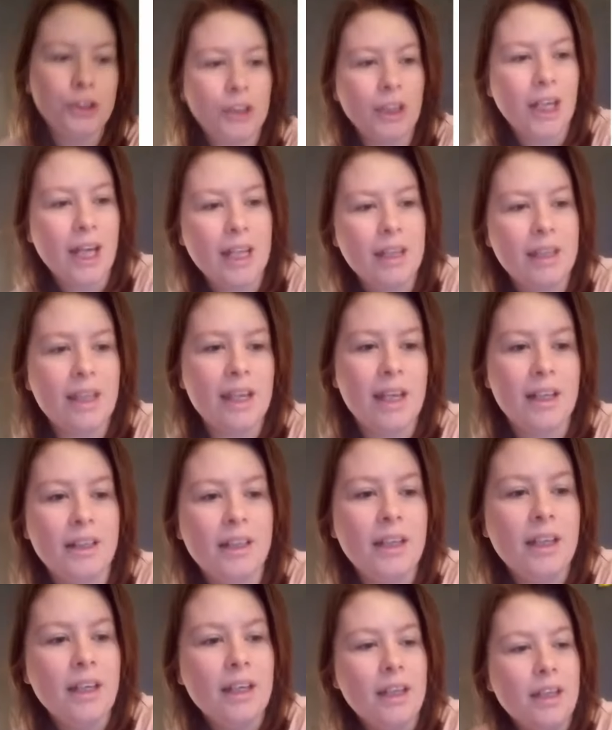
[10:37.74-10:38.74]
and then
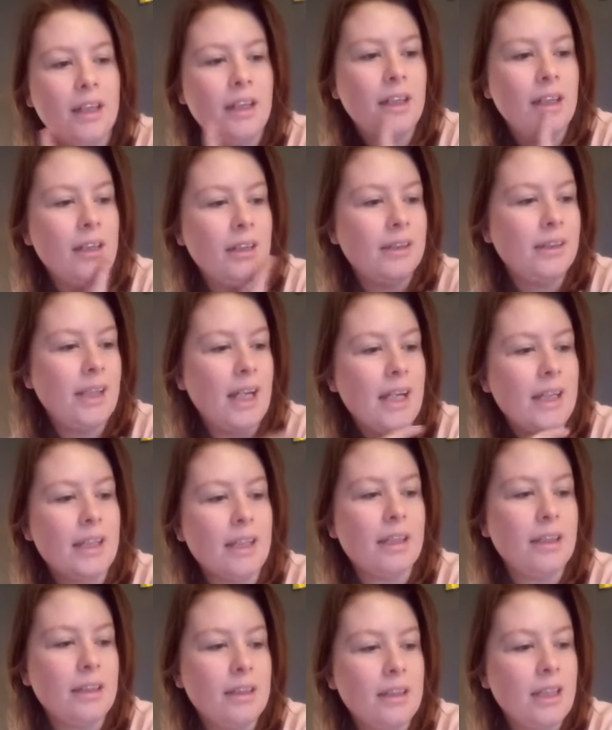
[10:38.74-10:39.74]
take
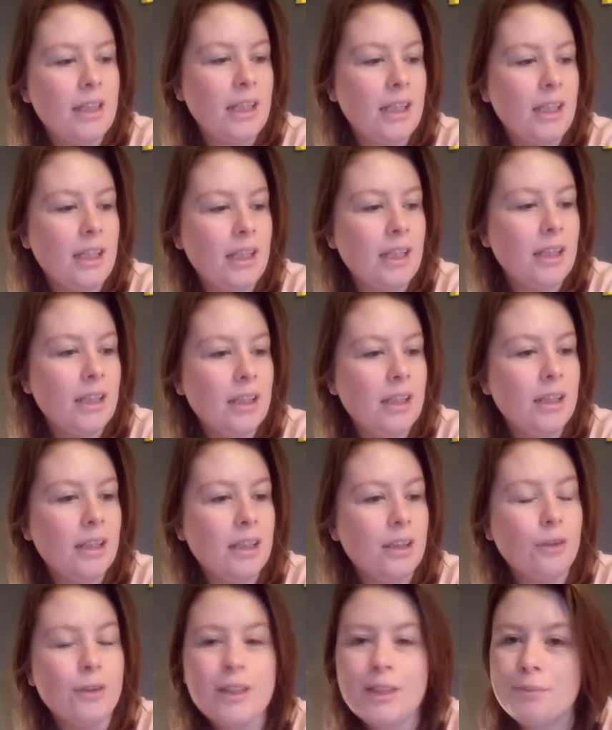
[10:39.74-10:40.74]
the
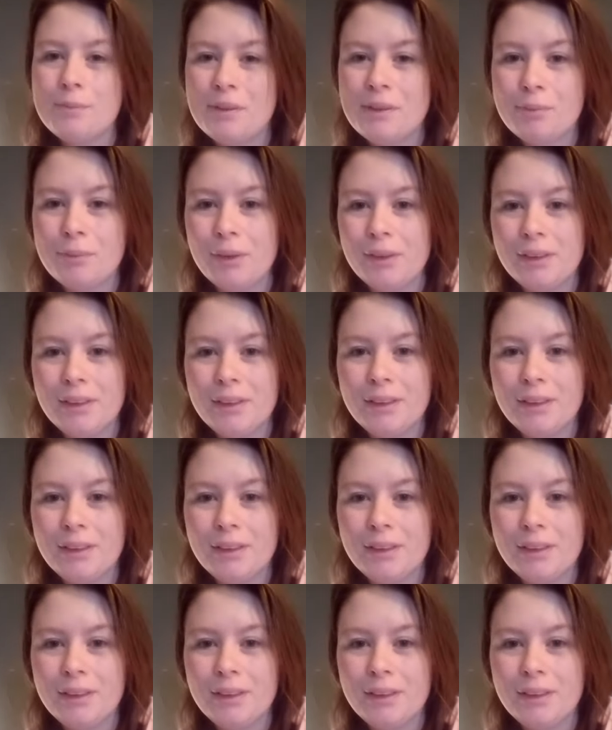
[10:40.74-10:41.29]
Christmas one.